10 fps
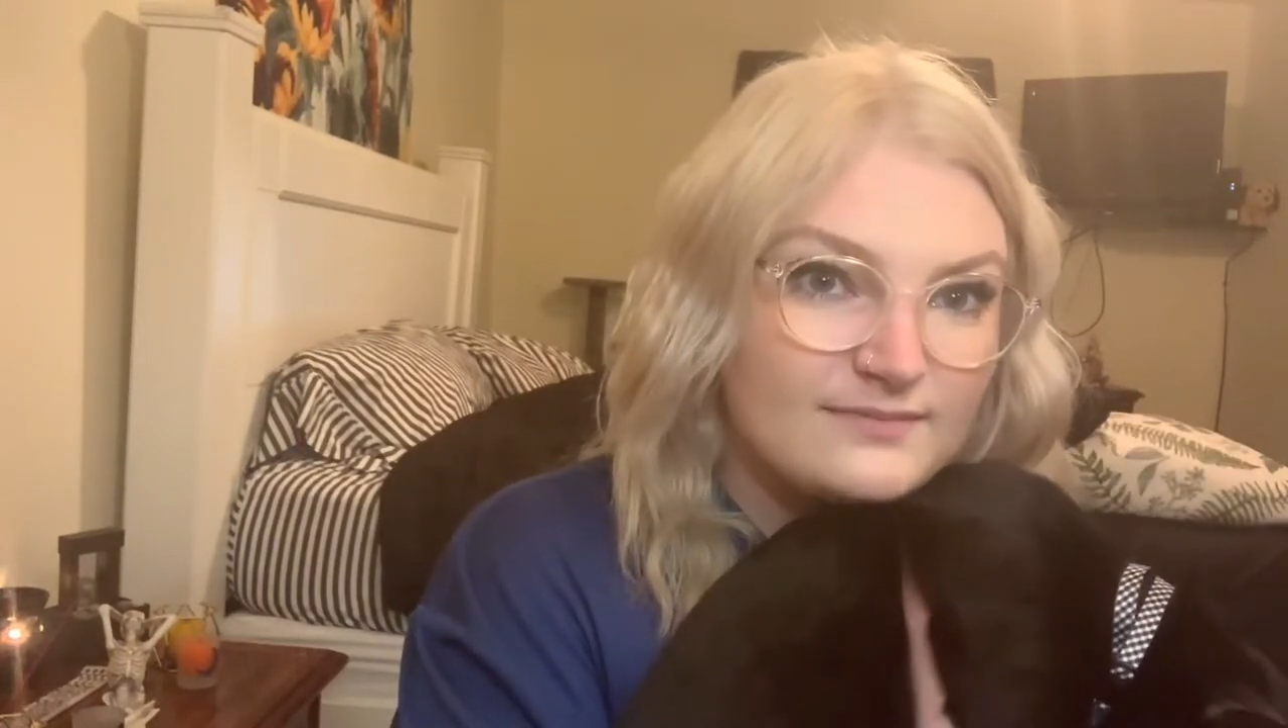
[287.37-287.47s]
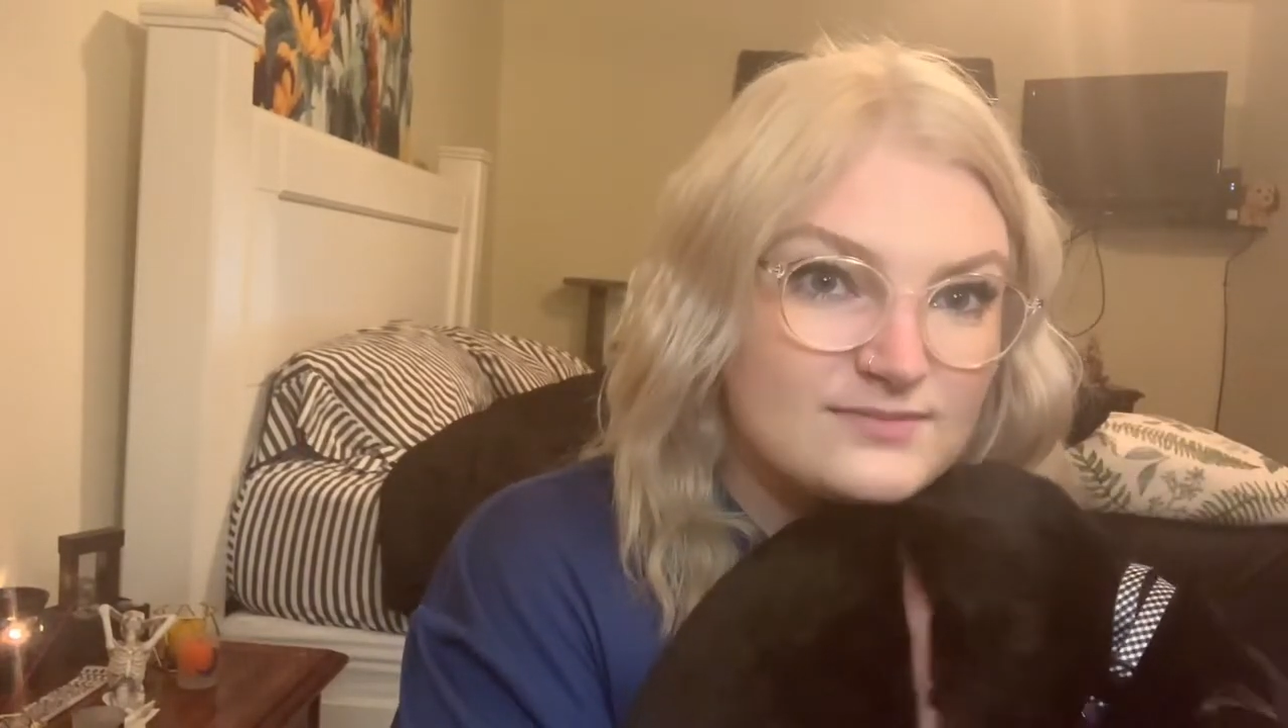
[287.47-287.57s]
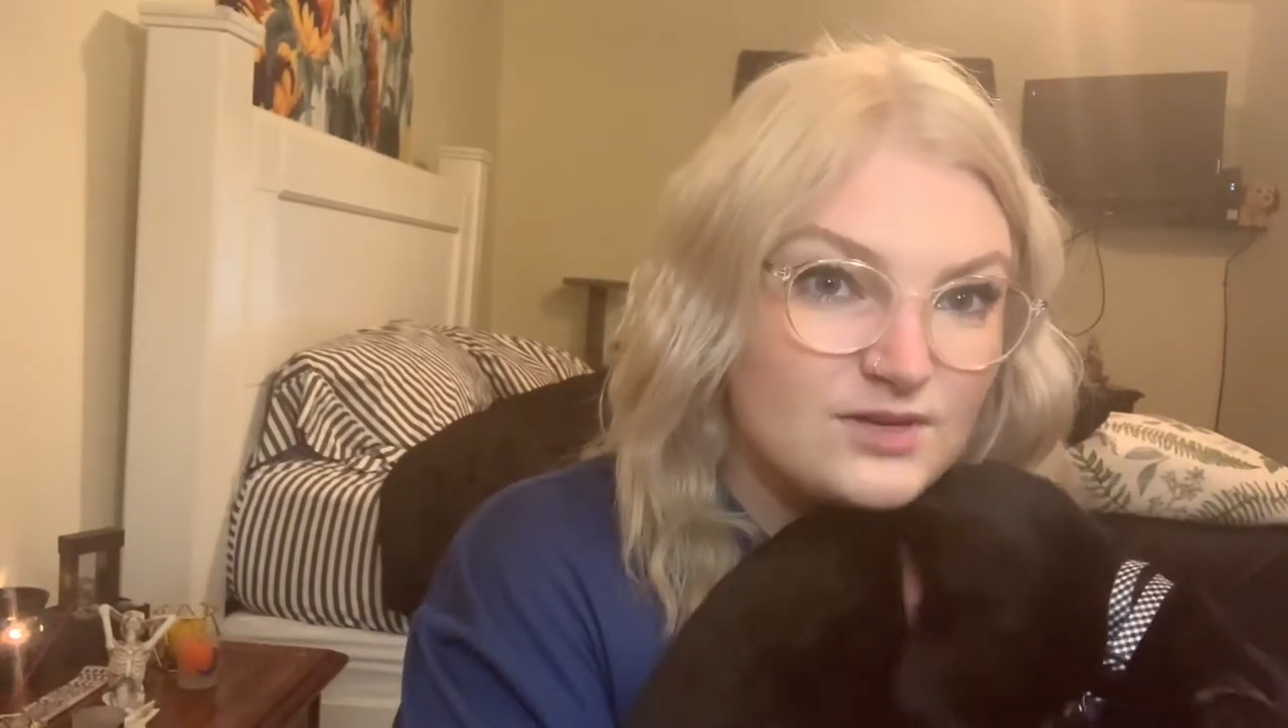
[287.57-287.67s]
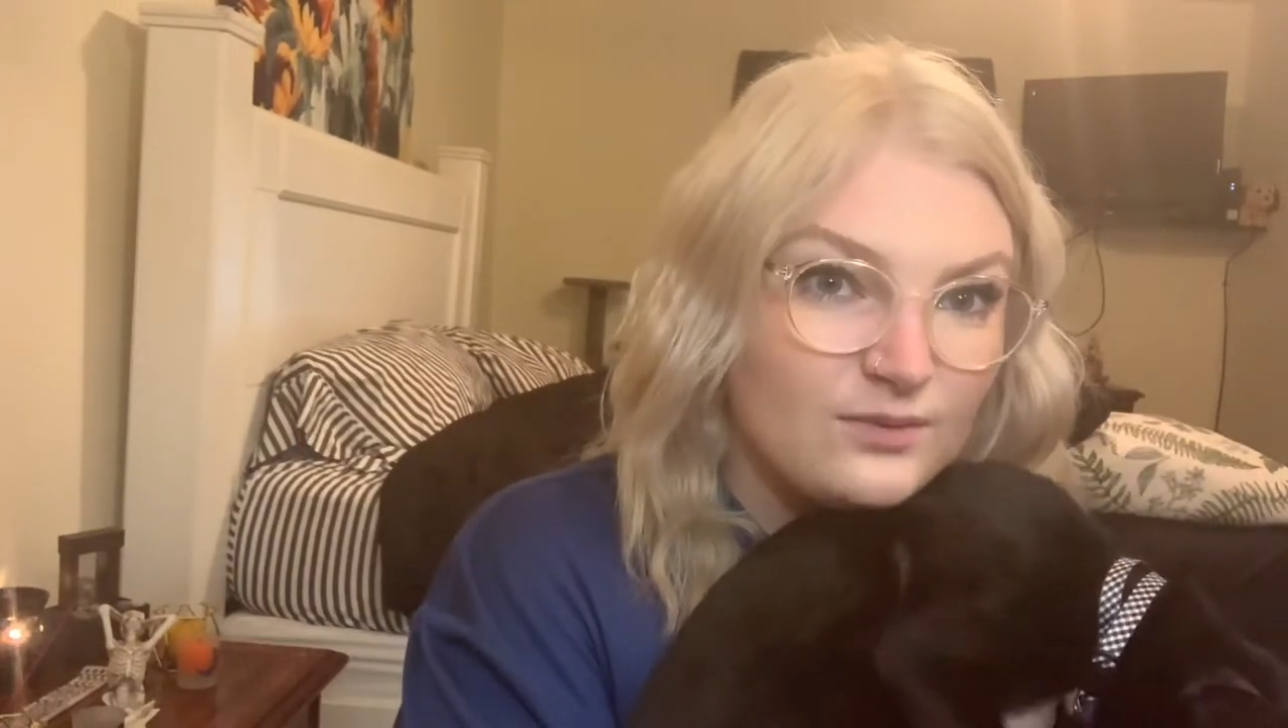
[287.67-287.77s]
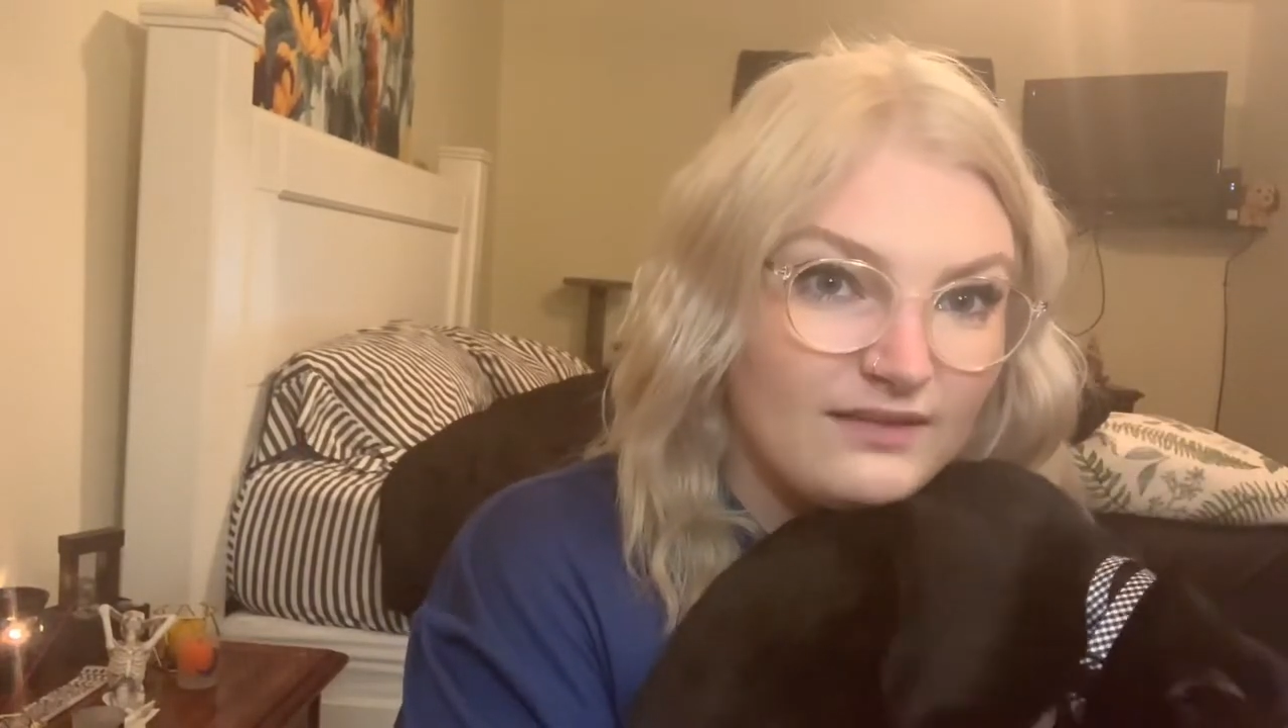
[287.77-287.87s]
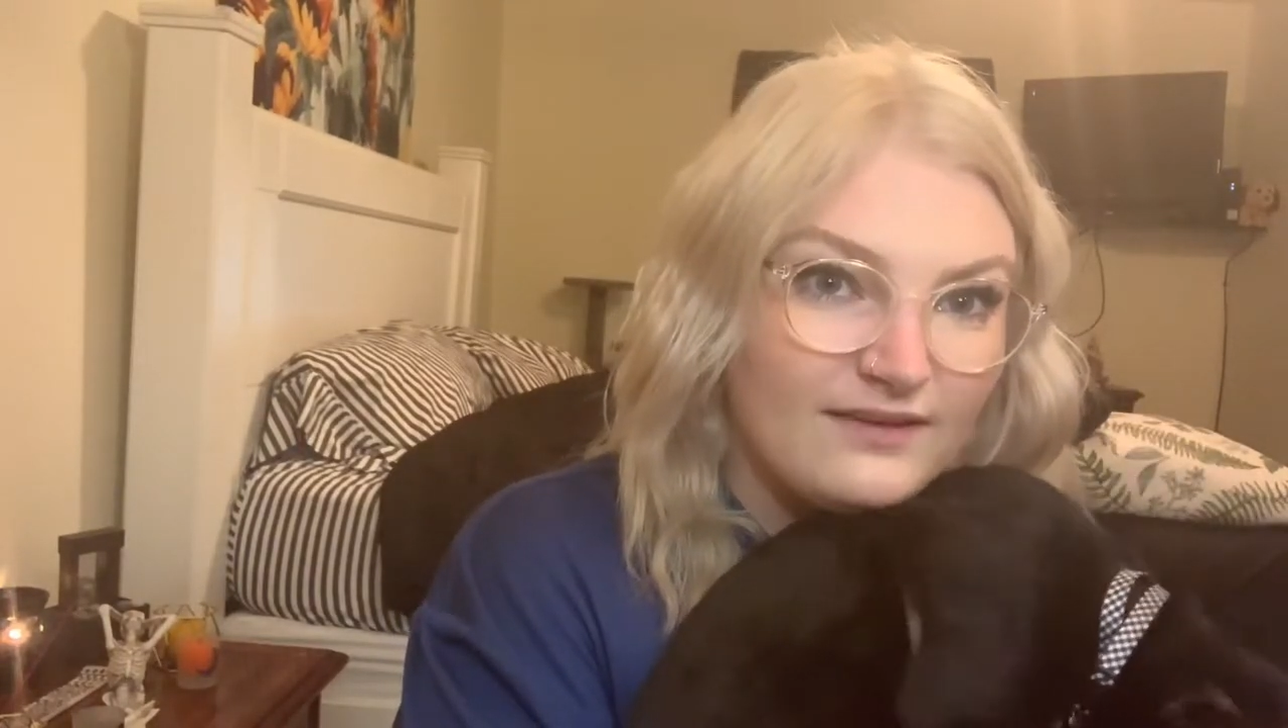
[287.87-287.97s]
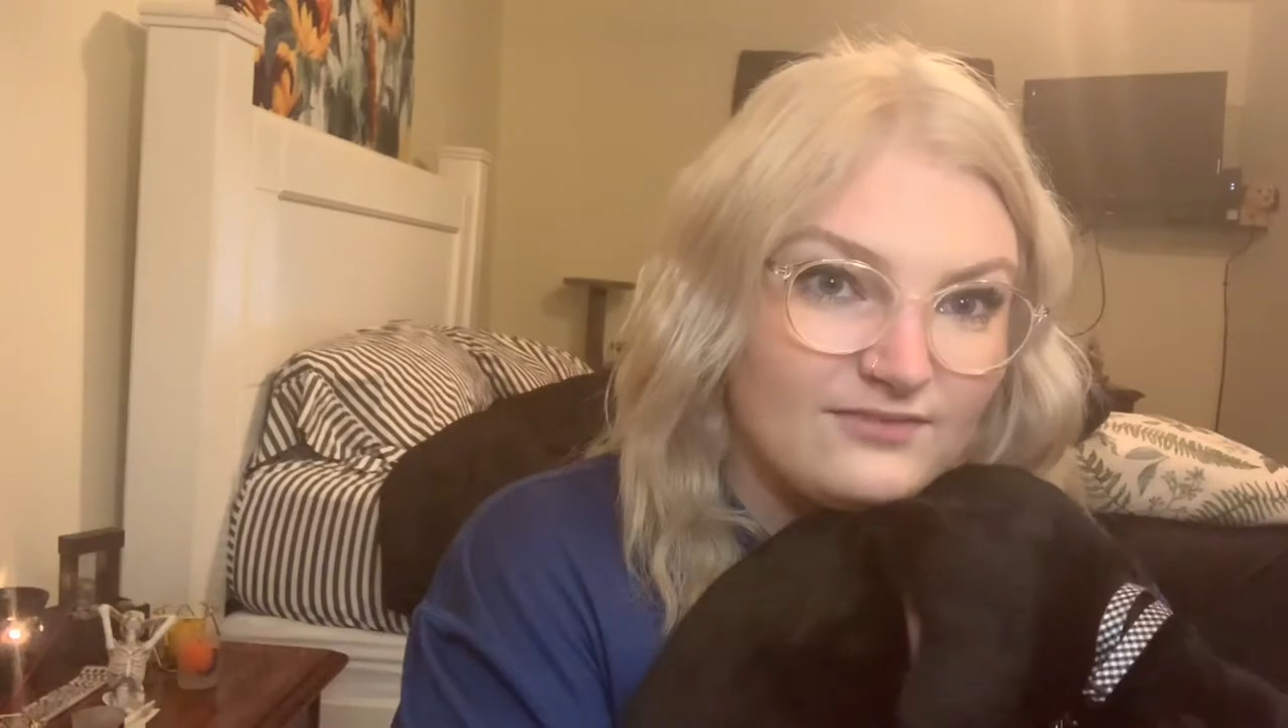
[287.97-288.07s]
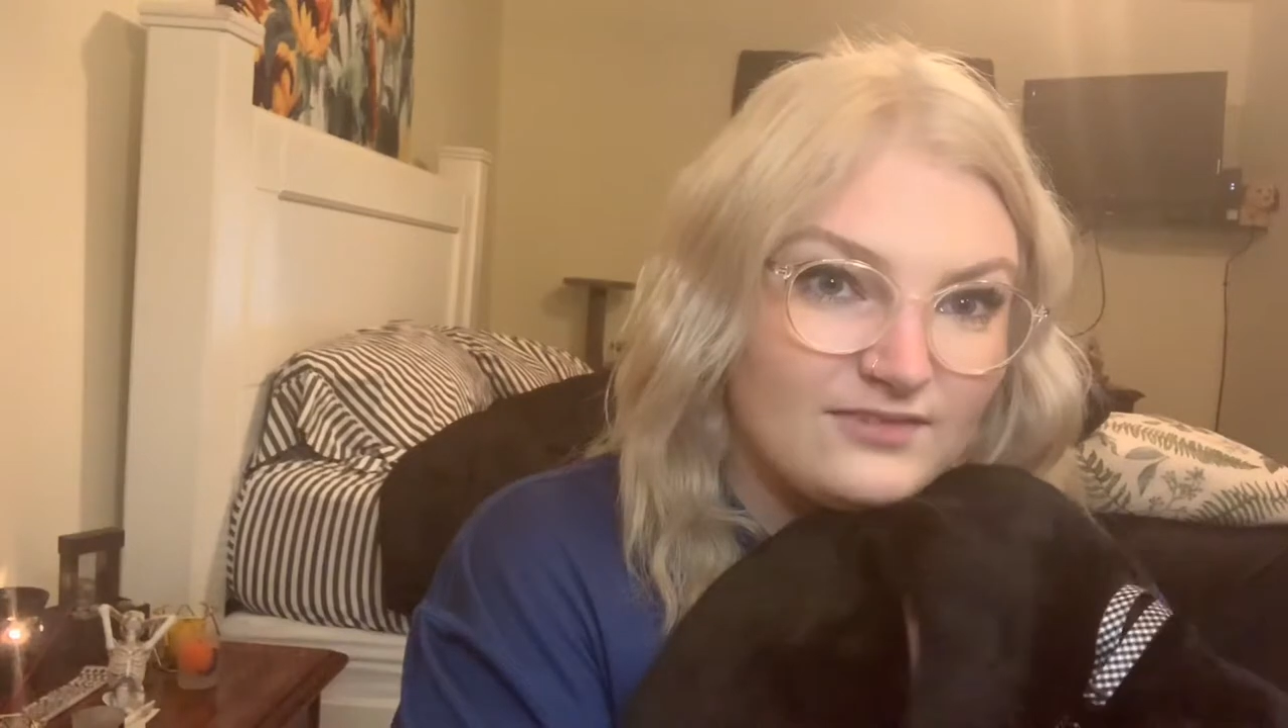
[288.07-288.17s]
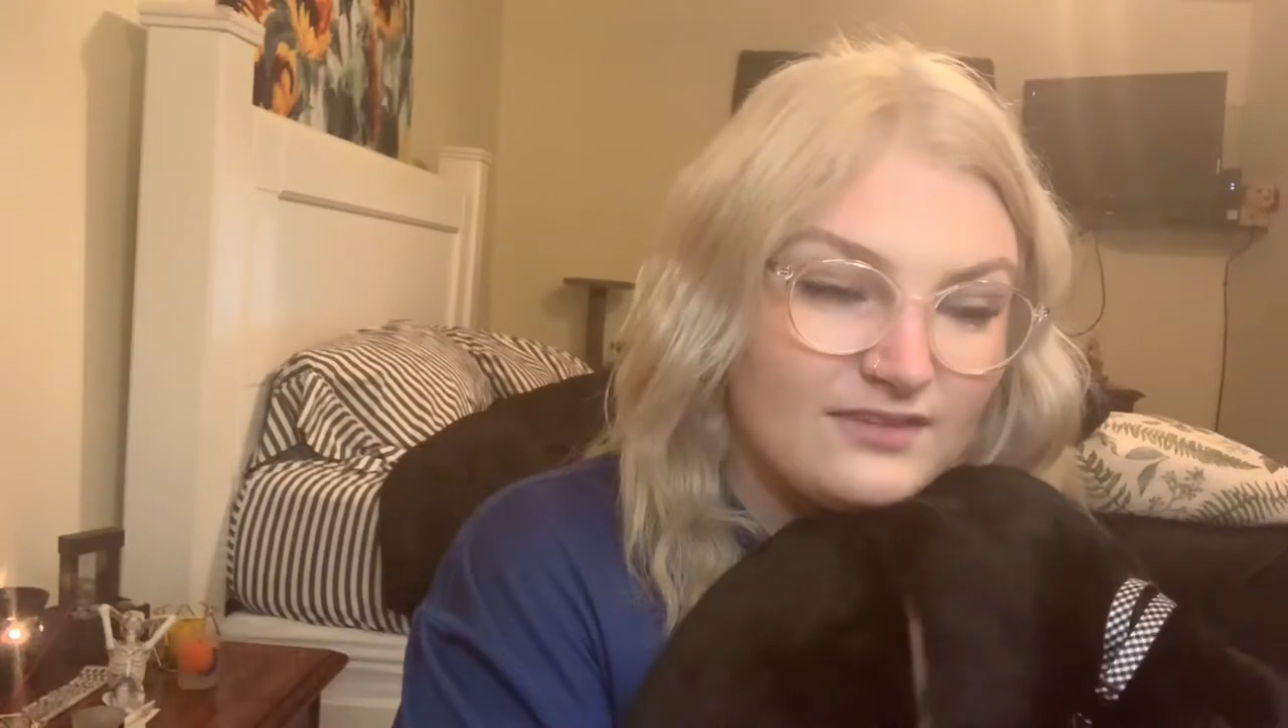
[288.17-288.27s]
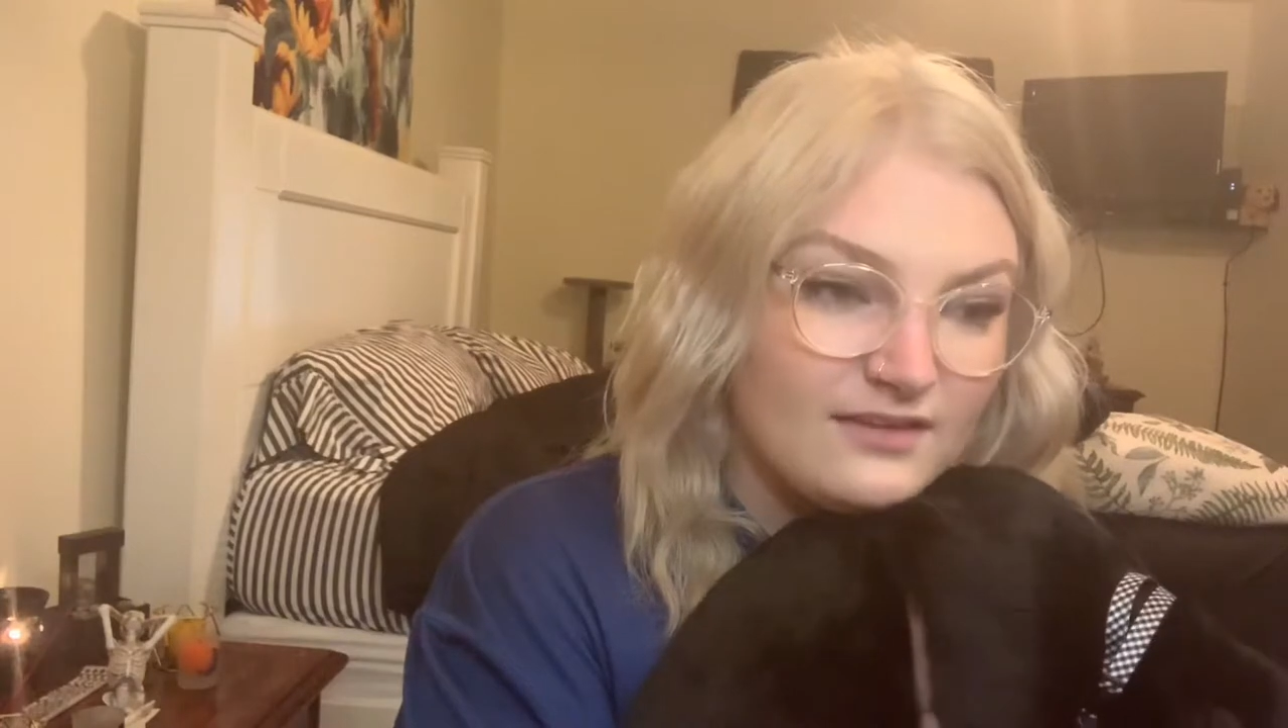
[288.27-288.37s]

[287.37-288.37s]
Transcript: So we left